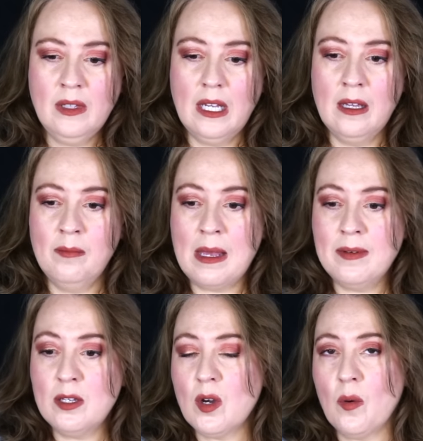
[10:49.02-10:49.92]
And maybe
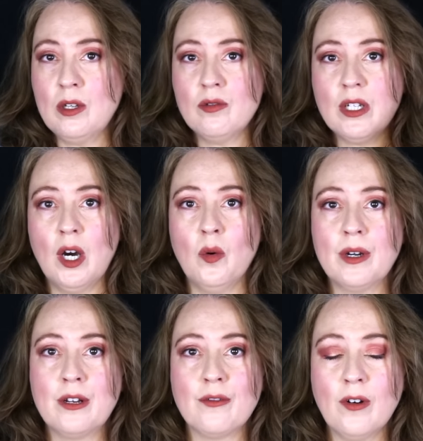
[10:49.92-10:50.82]
you go and you tell one
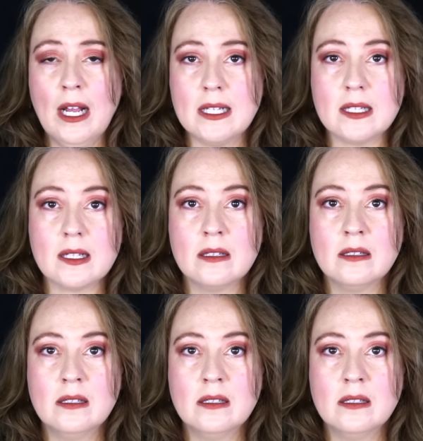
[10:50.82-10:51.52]
of your friends.